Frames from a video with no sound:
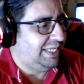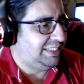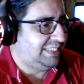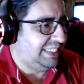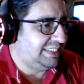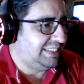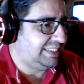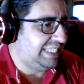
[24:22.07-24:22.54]
a
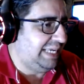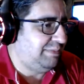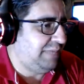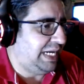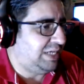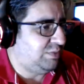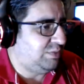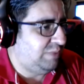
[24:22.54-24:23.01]
sixth game
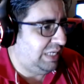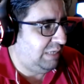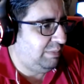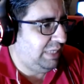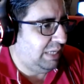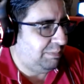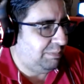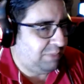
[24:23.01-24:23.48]
that will
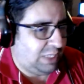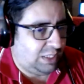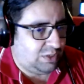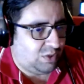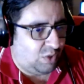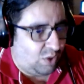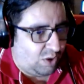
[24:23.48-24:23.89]
be a part